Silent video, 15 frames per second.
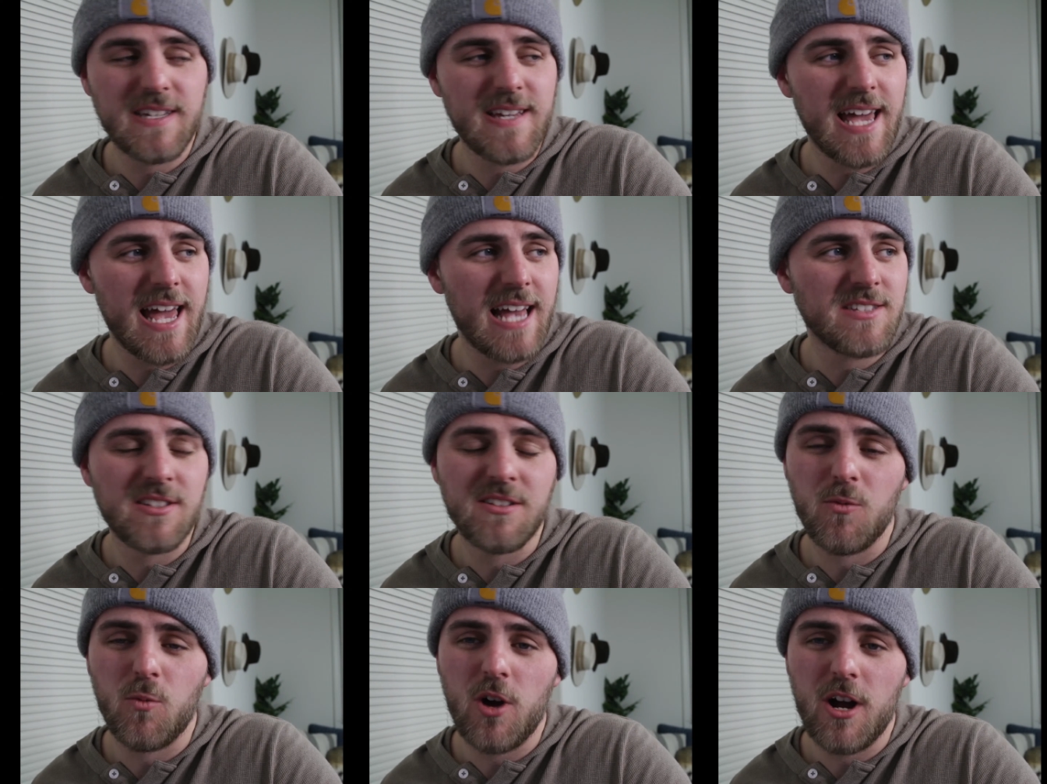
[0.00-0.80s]

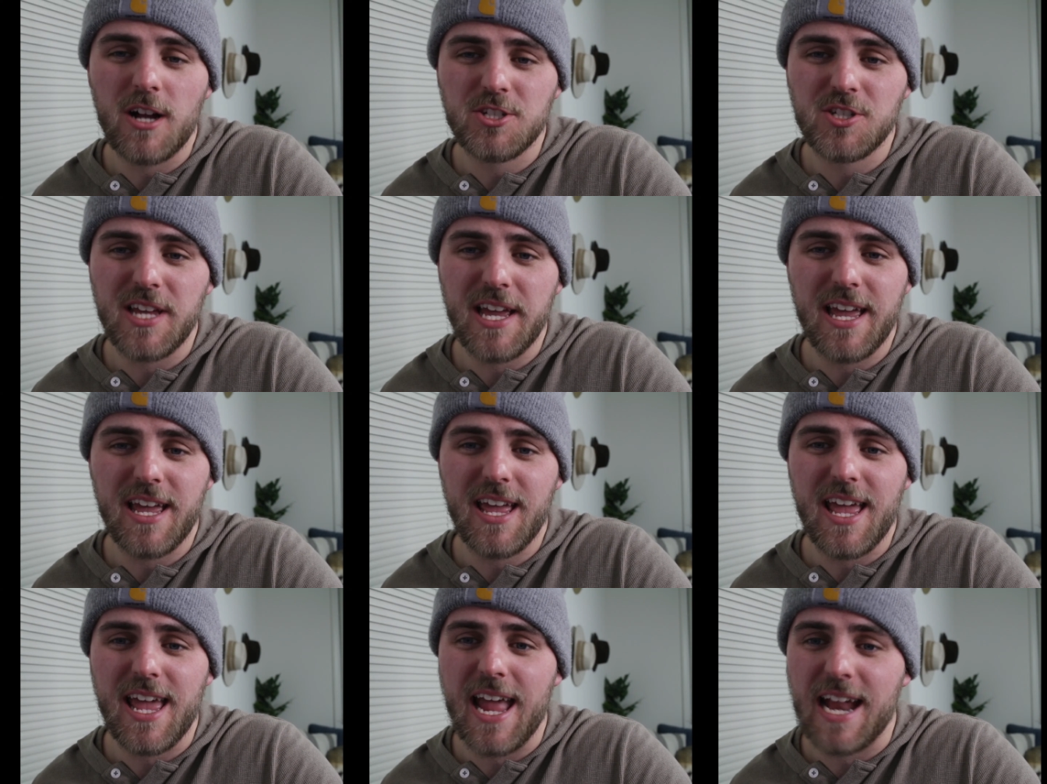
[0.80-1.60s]
hasn't watched
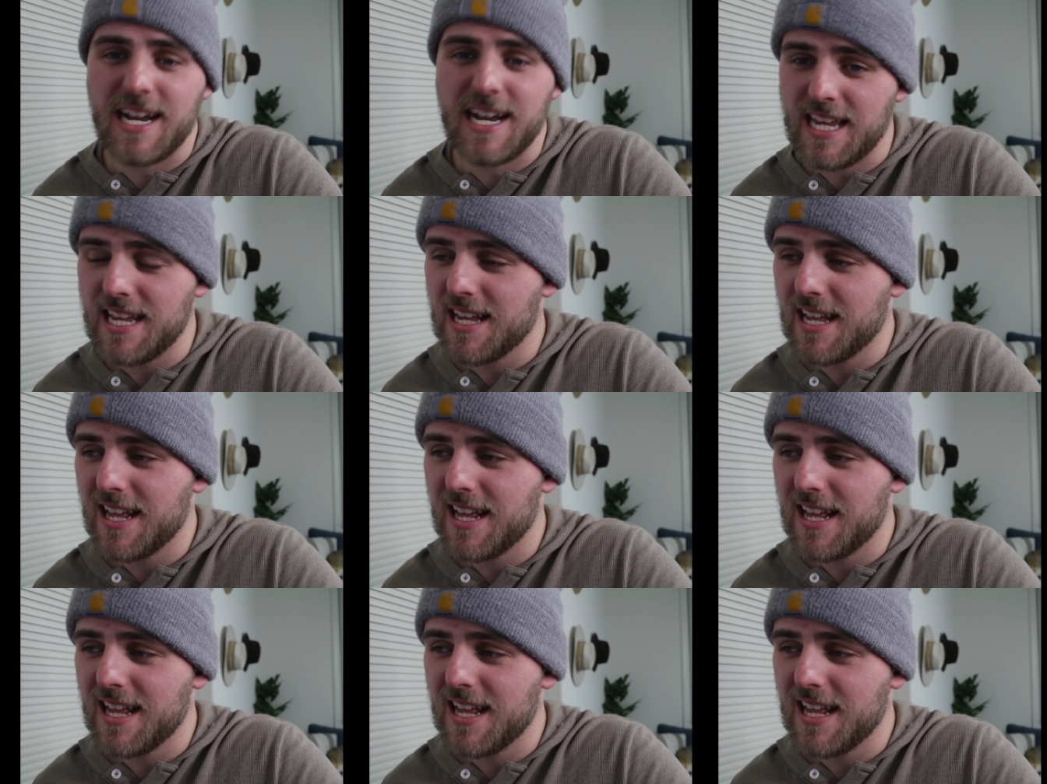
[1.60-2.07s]
any.